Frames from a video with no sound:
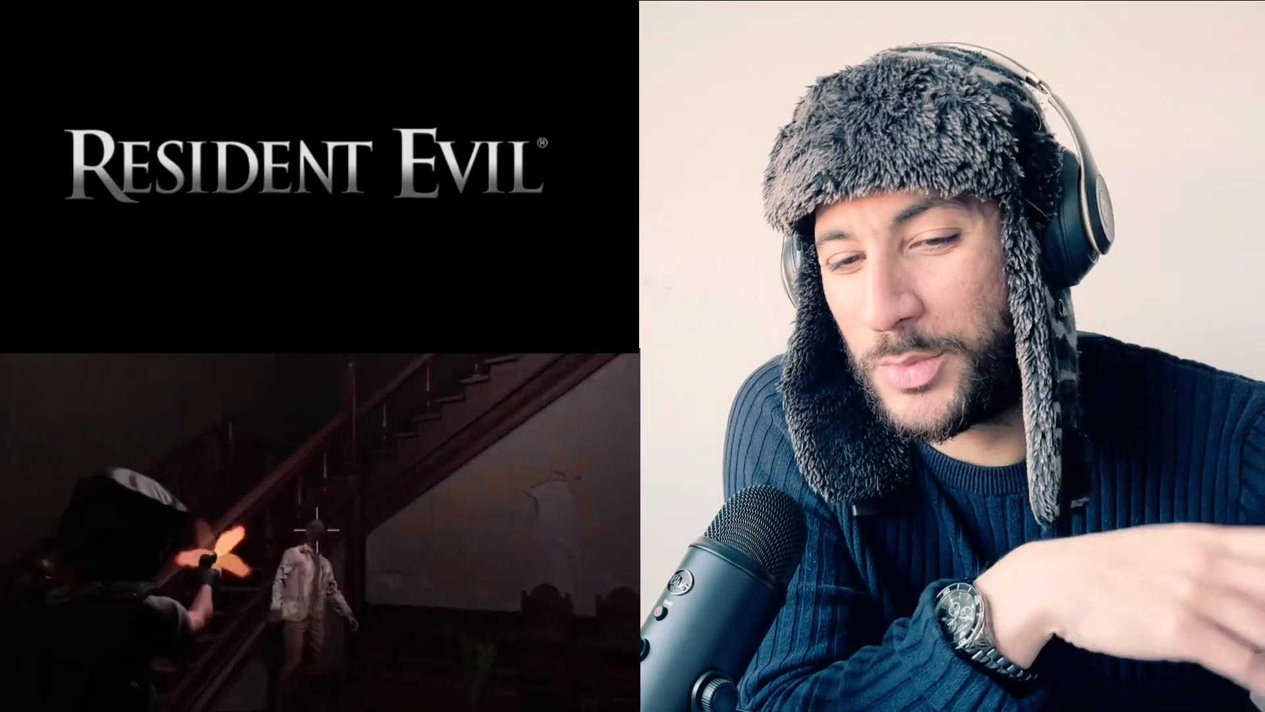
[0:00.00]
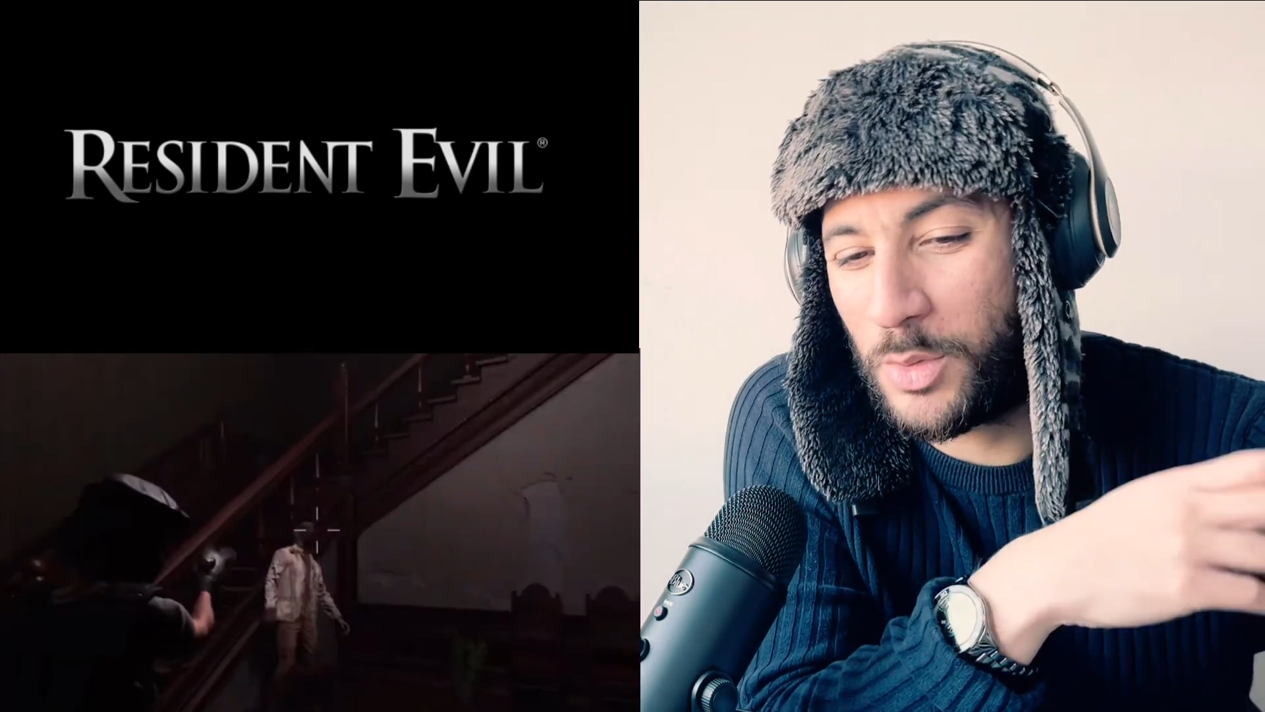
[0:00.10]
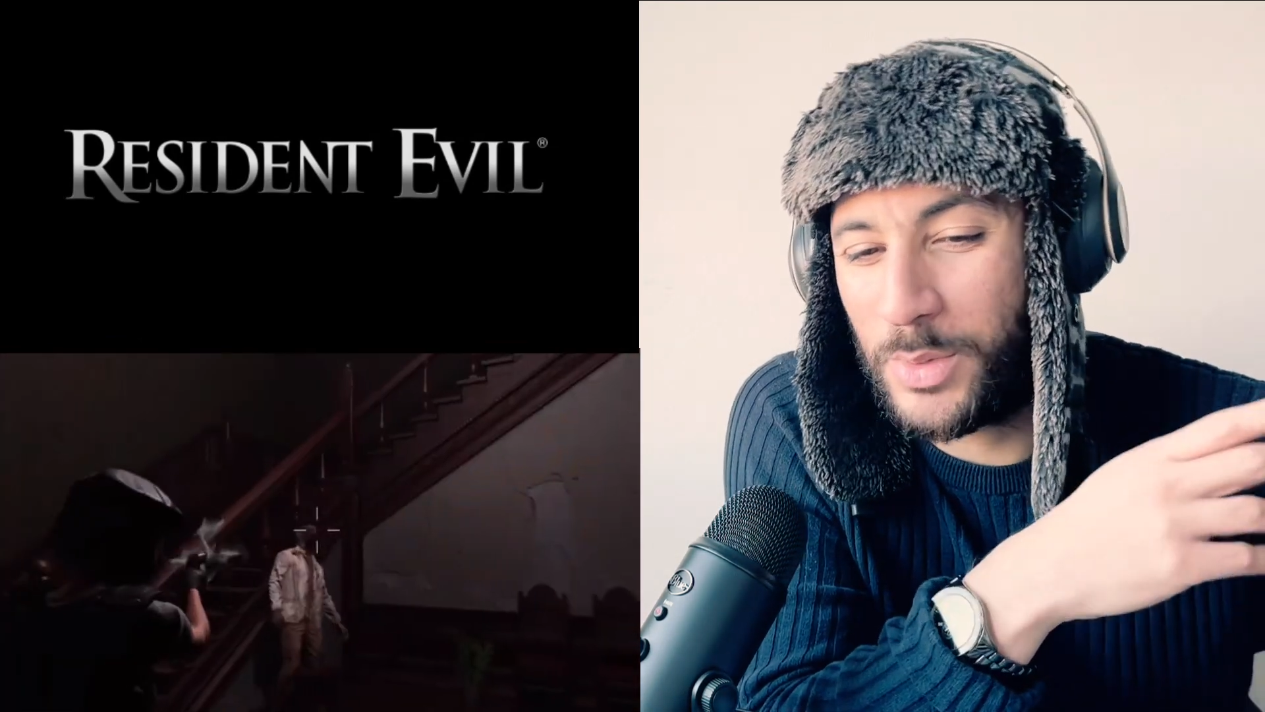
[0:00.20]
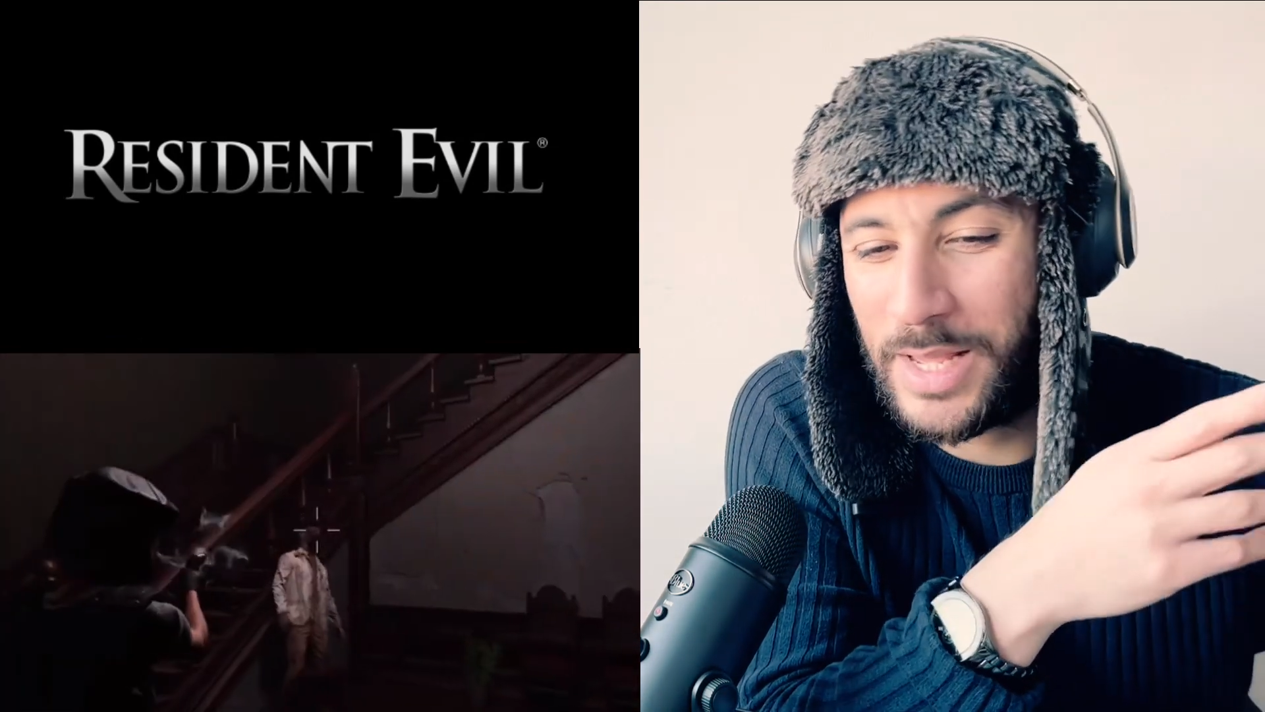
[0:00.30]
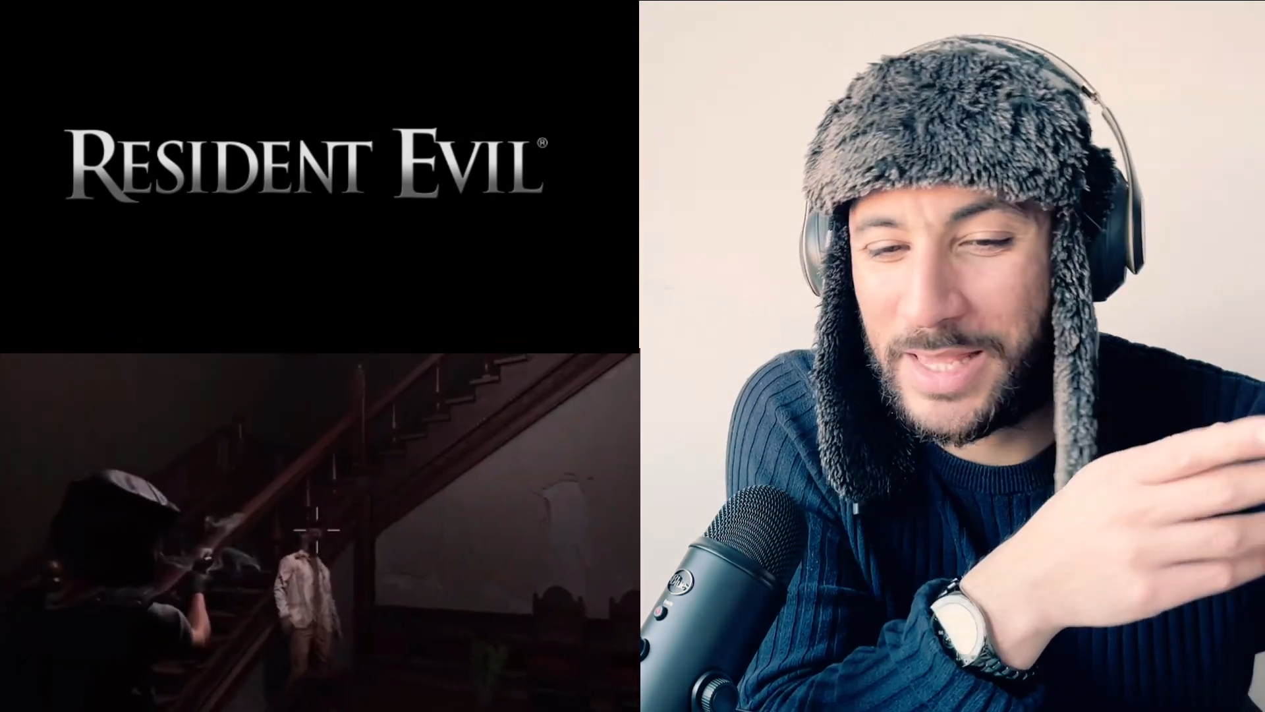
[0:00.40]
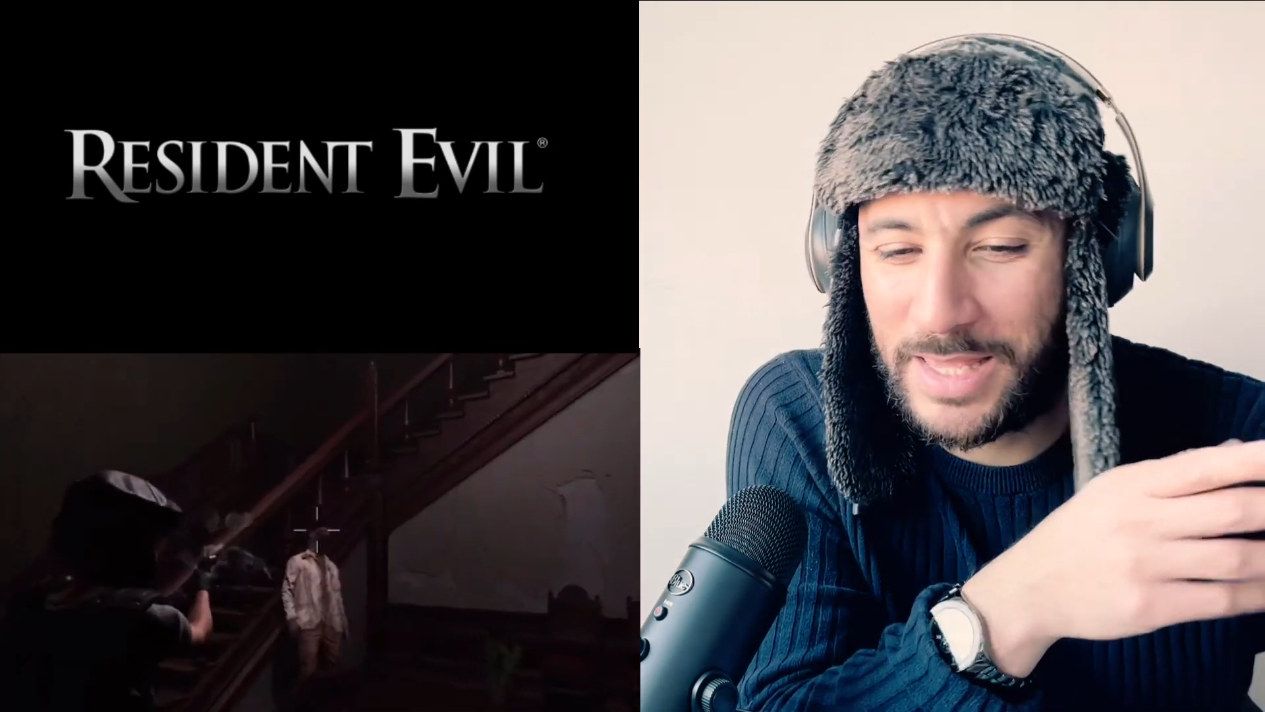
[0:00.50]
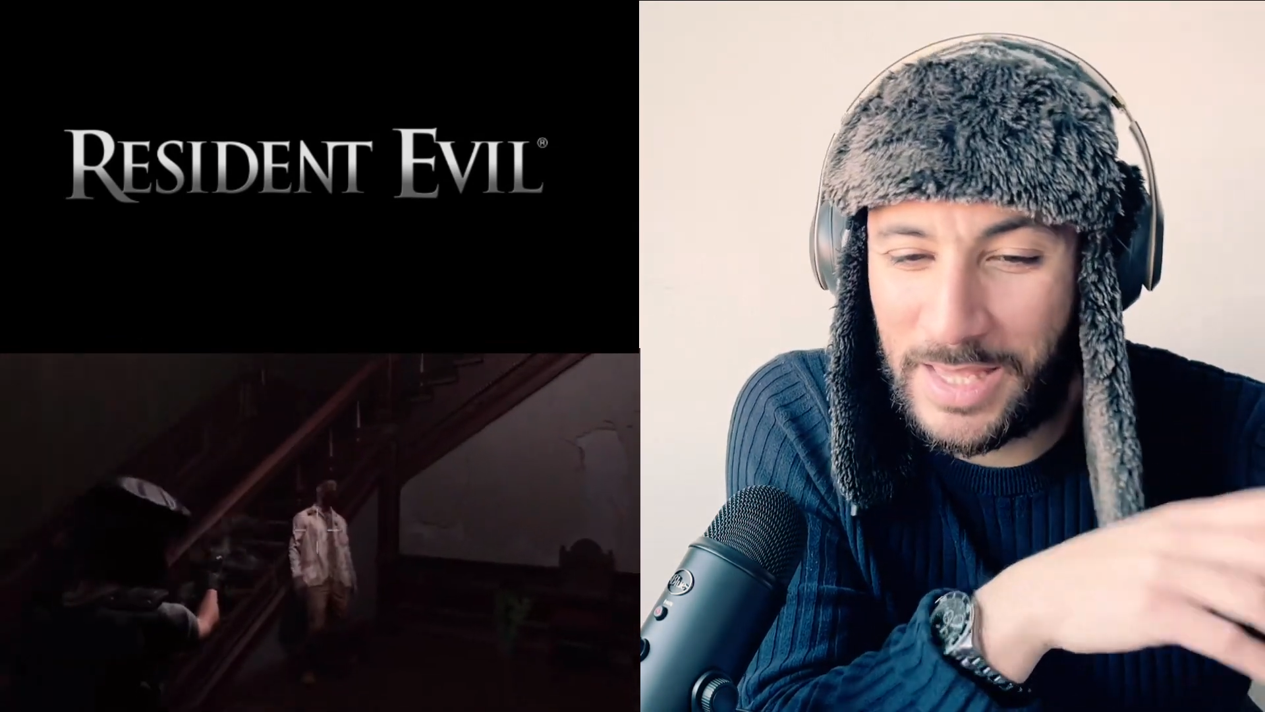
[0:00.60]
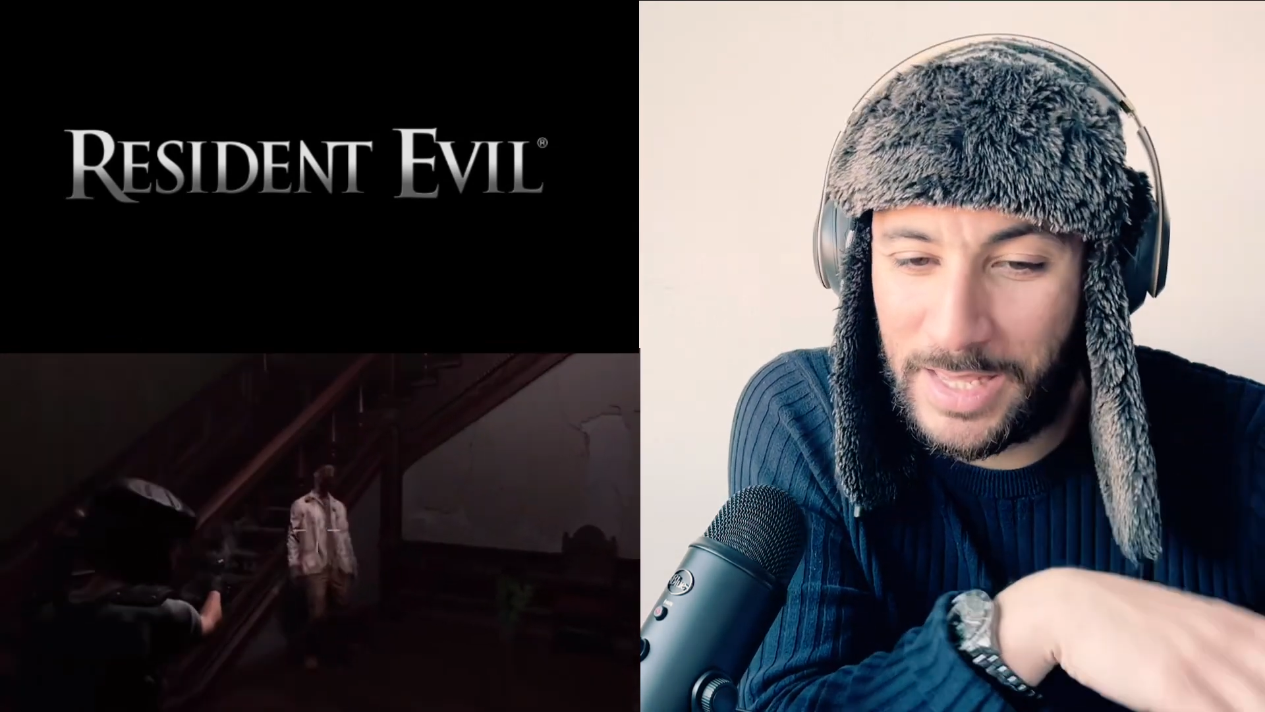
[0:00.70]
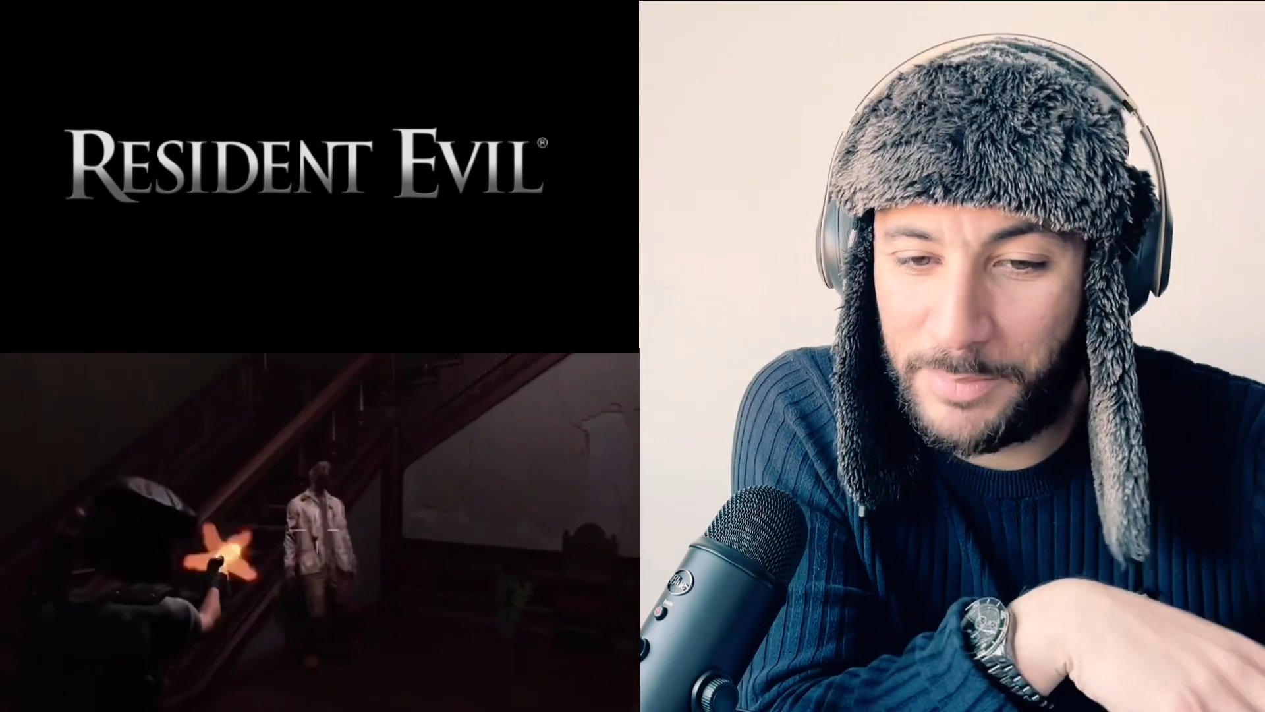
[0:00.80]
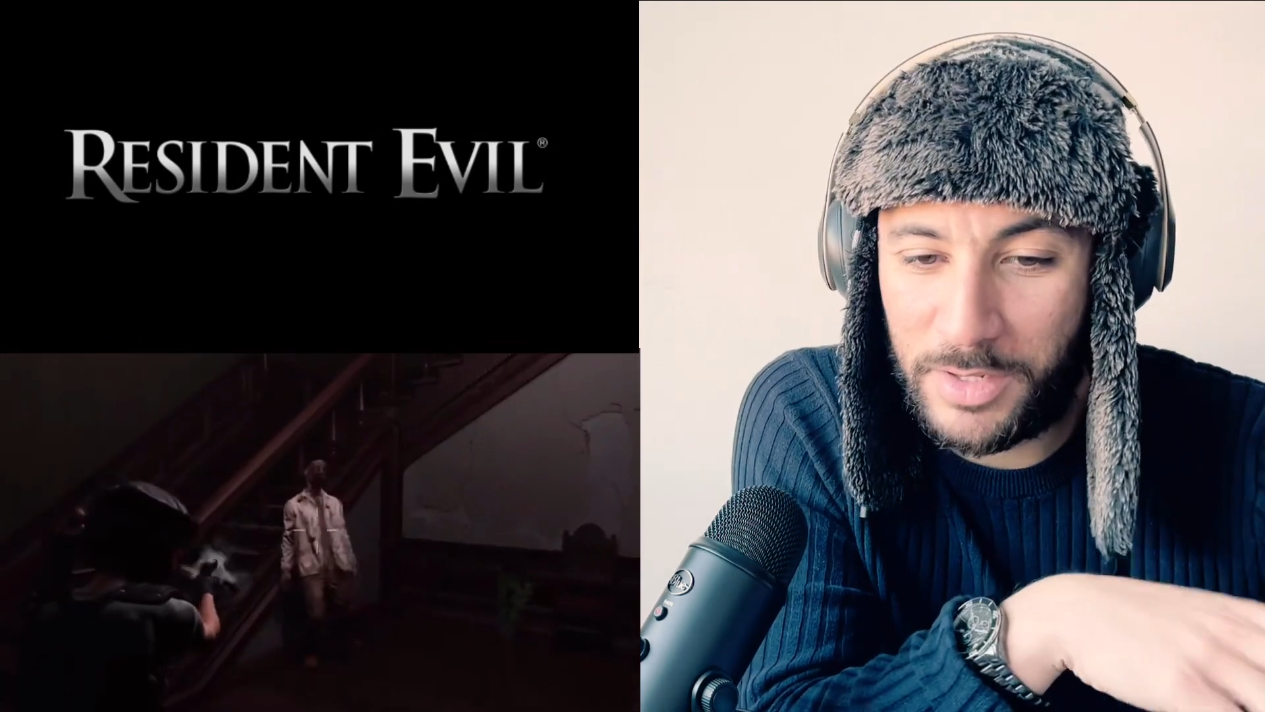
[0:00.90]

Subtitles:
we don't want it again.